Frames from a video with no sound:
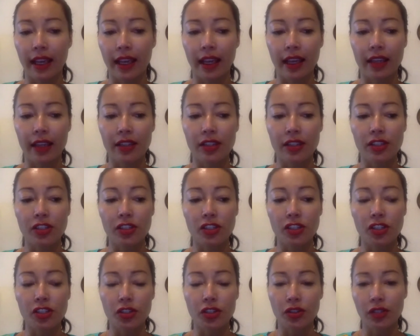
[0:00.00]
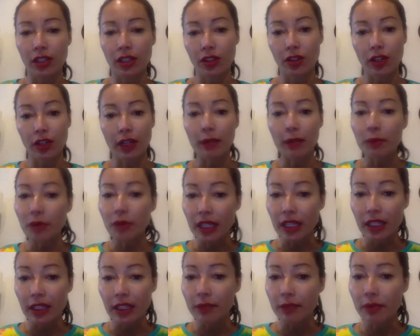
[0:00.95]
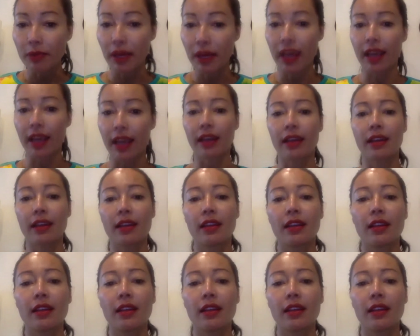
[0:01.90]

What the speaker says: and ensure that you're not breaking the bank. uh,